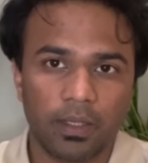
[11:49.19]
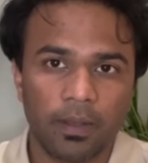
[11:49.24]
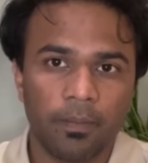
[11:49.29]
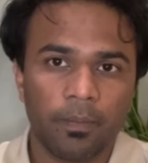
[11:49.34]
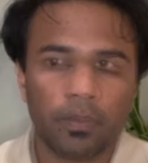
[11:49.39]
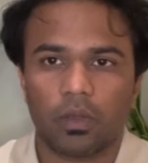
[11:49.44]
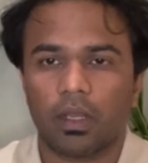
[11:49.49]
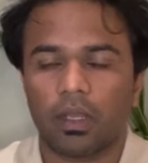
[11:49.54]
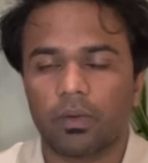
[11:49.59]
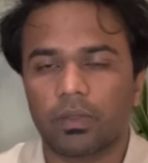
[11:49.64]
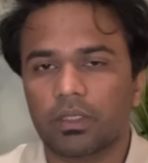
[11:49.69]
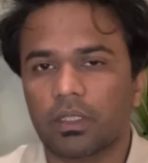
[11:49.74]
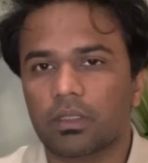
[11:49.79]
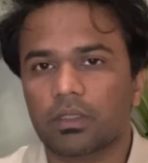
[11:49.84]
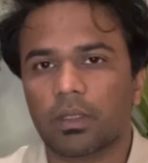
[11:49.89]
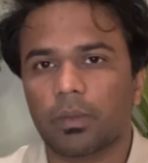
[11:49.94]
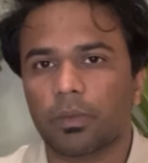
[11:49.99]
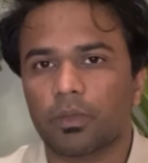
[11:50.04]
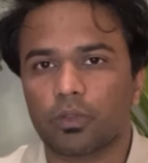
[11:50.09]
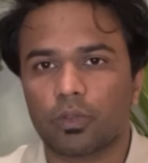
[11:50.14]
So I was just
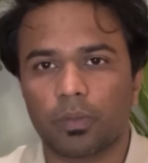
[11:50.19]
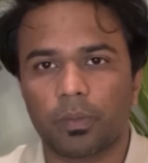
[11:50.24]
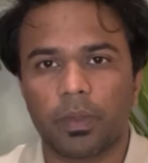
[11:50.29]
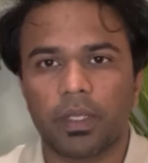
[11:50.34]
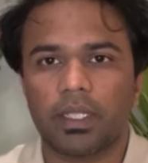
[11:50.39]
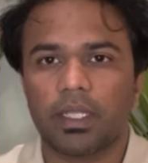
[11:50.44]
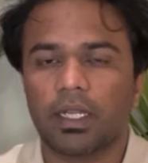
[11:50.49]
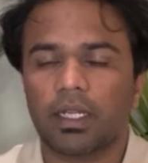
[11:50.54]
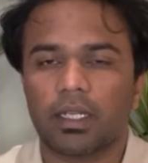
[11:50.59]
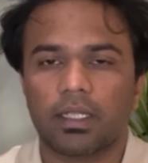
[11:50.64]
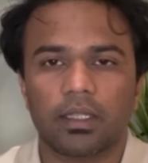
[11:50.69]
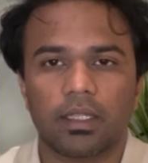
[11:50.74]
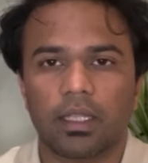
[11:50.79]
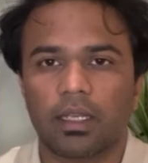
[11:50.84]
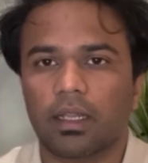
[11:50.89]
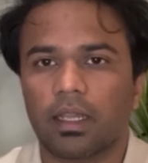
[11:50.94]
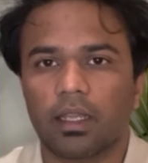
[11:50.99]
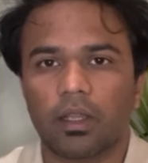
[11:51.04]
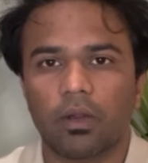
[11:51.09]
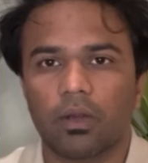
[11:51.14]
supposed to pay that, and
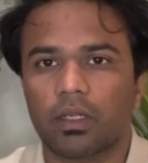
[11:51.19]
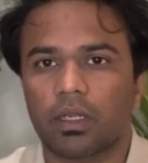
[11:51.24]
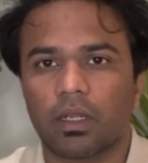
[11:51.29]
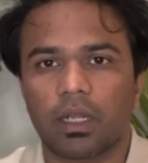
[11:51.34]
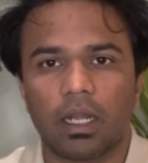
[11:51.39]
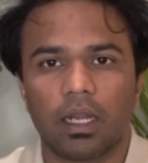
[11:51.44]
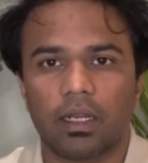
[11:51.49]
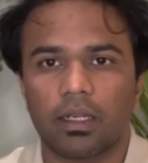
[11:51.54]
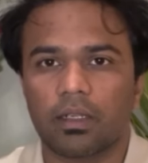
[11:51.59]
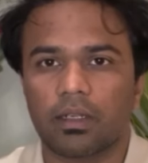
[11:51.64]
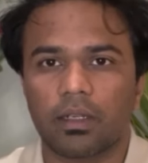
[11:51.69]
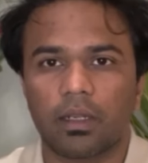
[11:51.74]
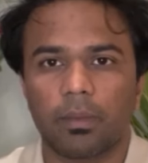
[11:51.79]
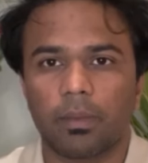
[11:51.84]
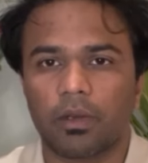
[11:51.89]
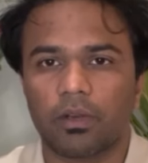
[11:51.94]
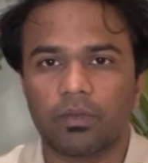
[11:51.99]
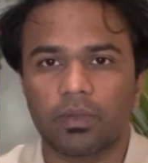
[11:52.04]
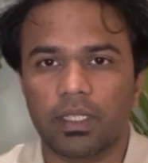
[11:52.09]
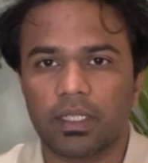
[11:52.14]
then I got a card in a
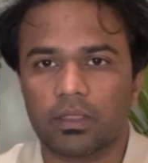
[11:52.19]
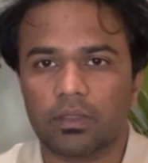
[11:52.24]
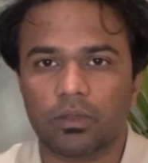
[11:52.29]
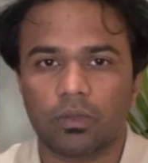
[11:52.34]
couple of days.